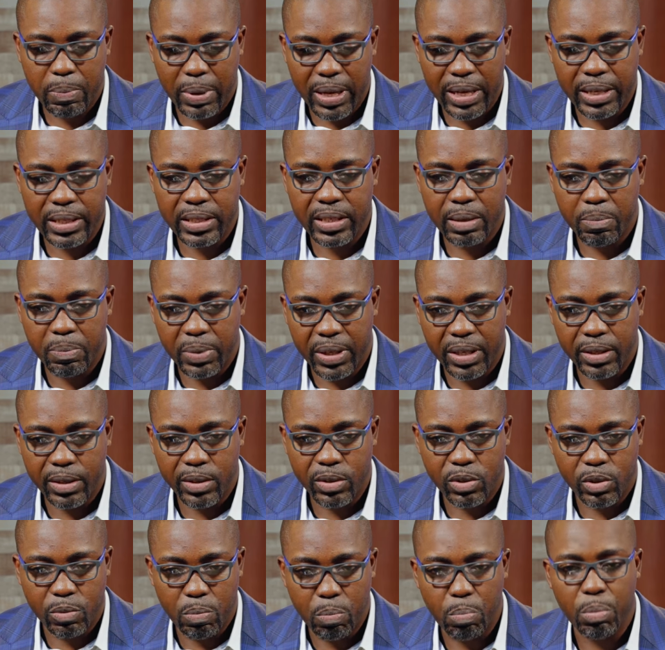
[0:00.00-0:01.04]
Banks are
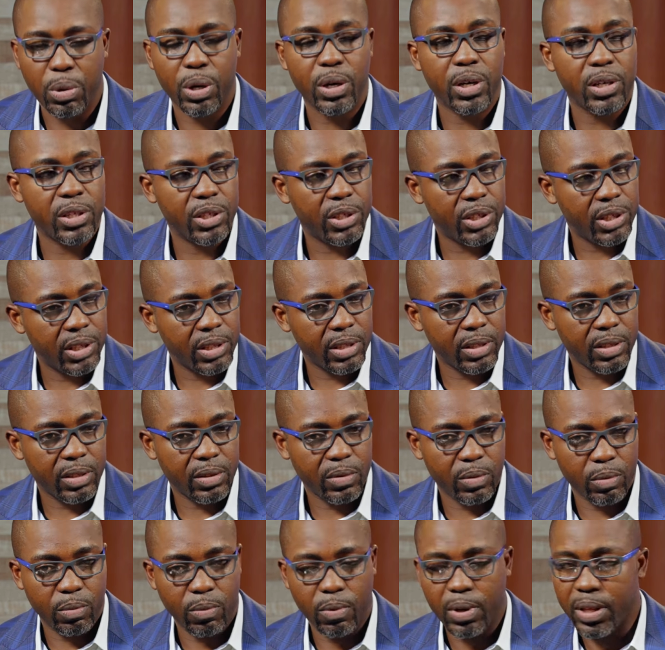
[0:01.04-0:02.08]
beginning to merge
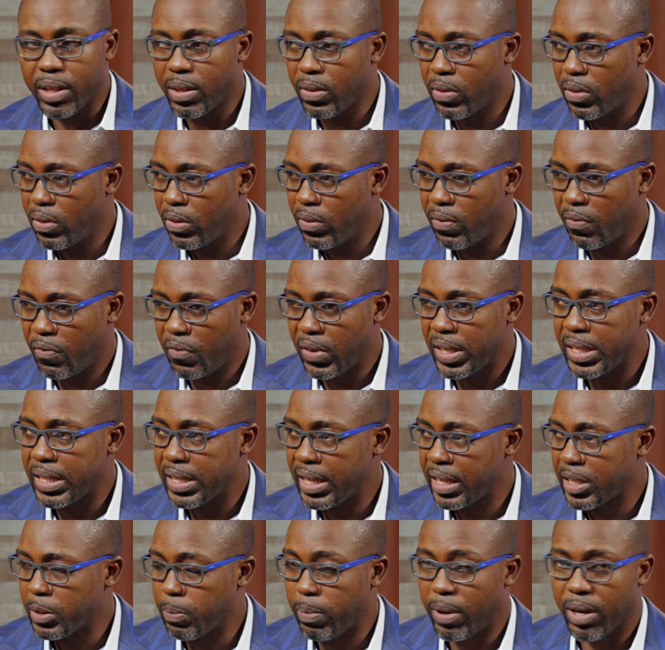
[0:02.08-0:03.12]
with
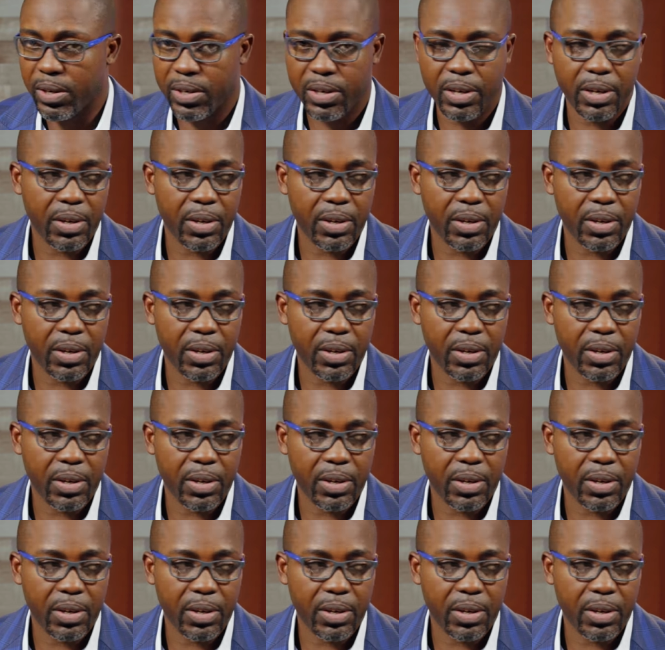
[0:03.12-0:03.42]
fintechs, partnering